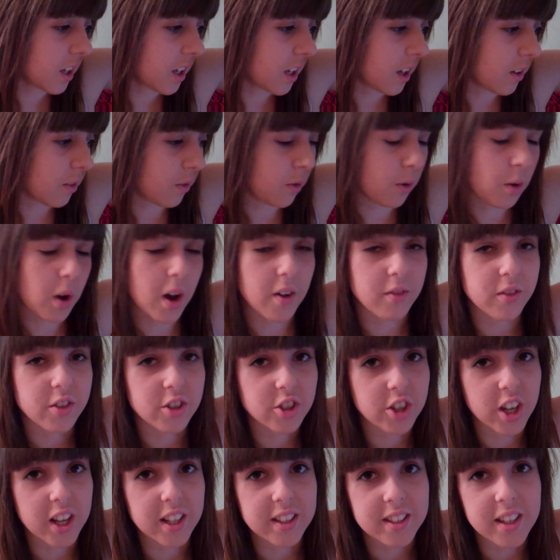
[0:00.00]
if you haven't
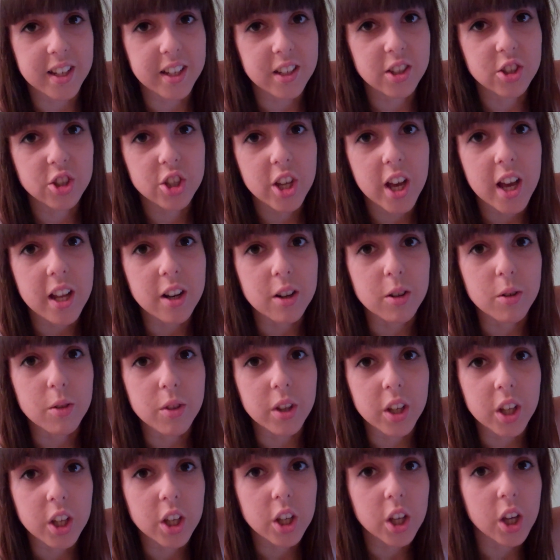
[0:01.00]
checked out his channel,
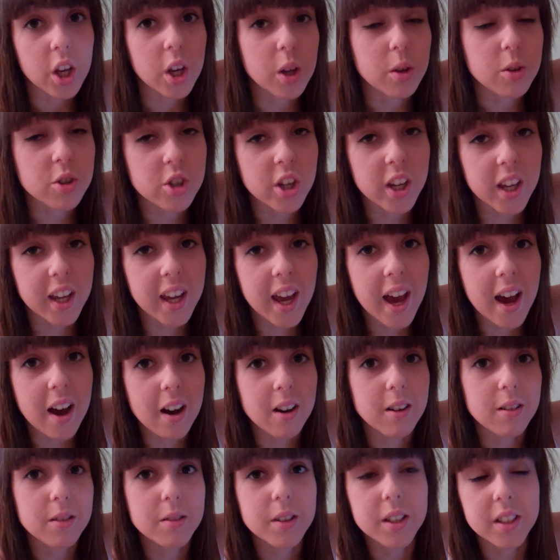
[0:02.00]
then go check it
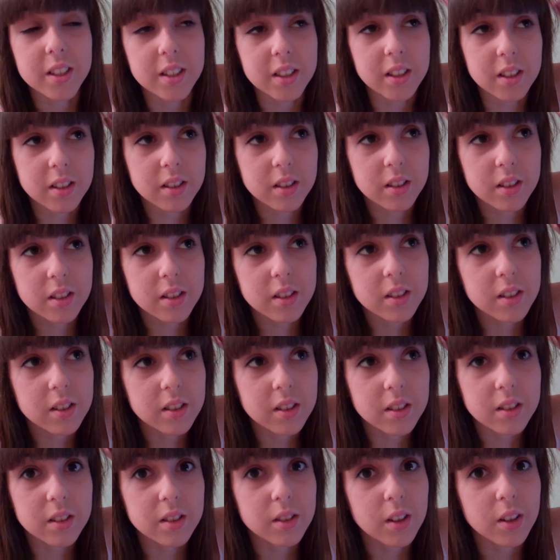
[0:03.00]
out, because it's
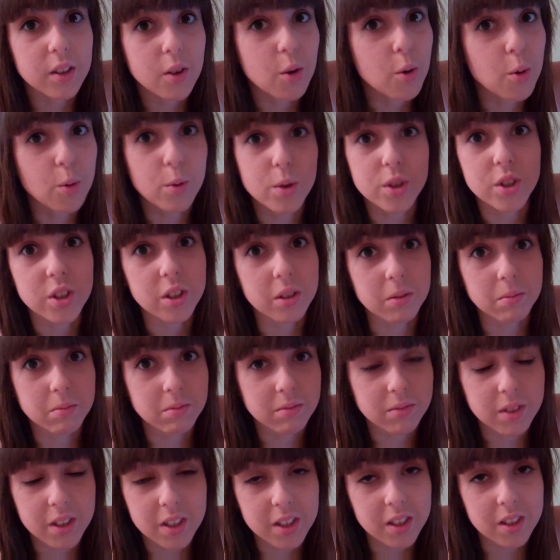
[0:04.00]
awesome.
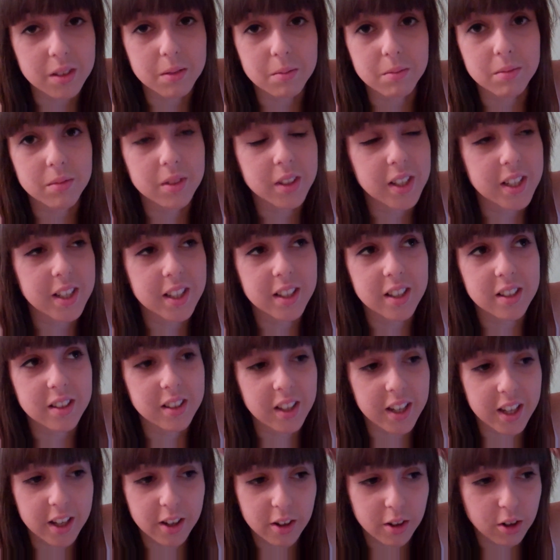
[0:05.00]
He does
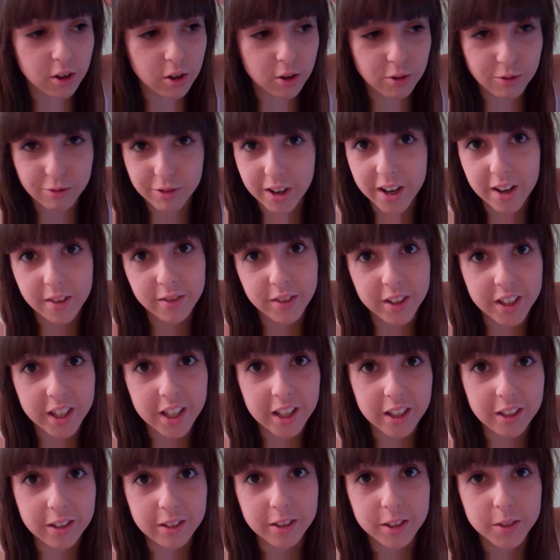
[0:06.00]
like great
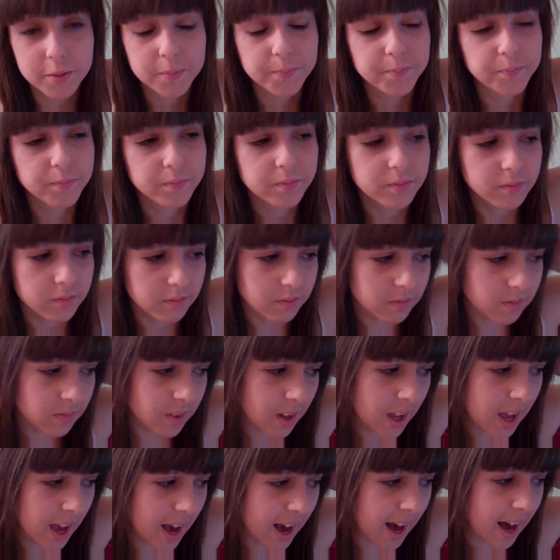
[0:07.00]
videos,
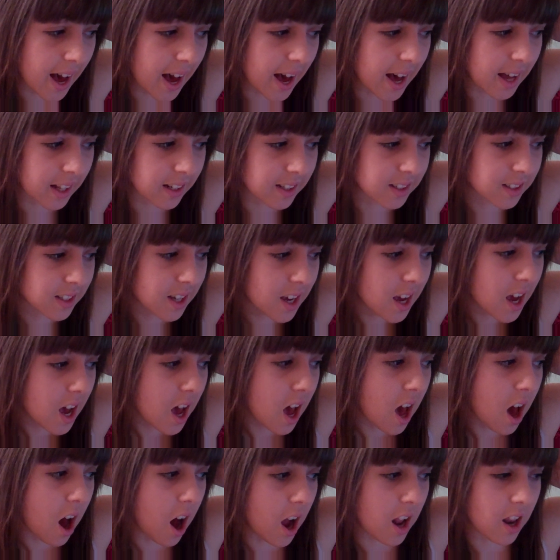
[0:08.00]
and
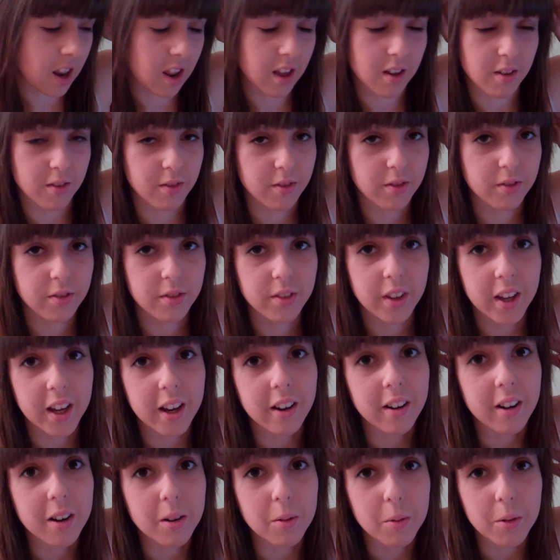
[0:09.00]
I love
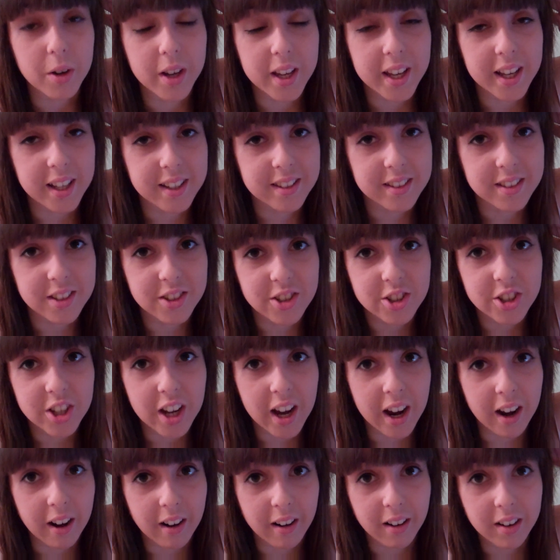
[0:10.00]
hearing what he has to
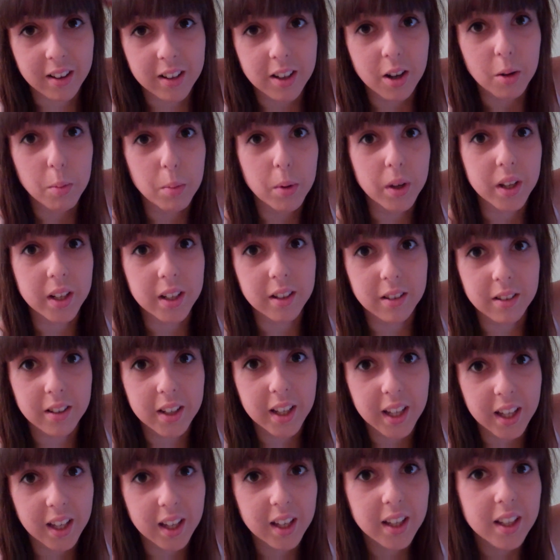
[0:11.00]
share. I'll put a little
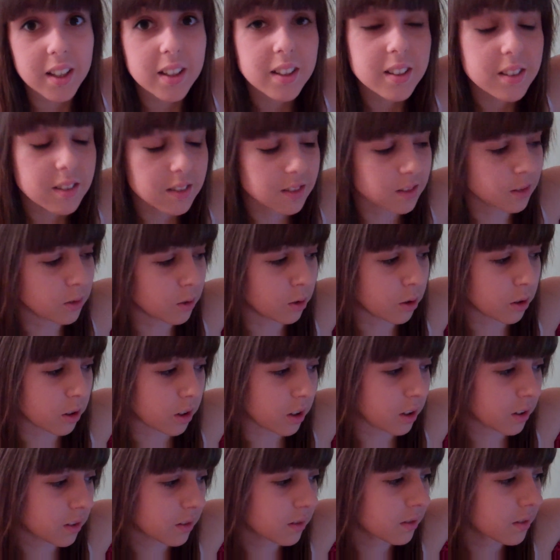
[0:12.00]
link,
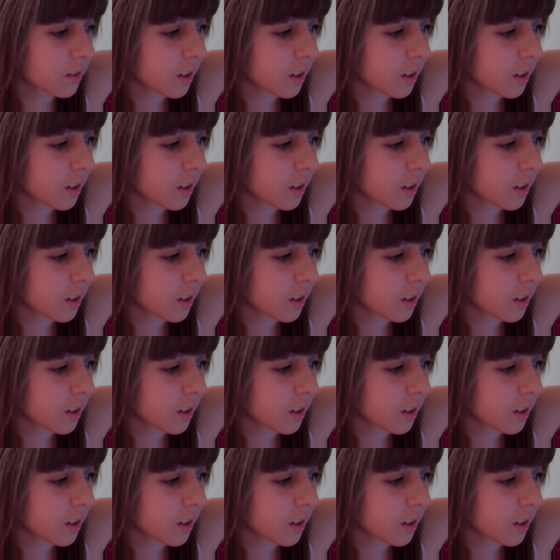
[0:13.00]
or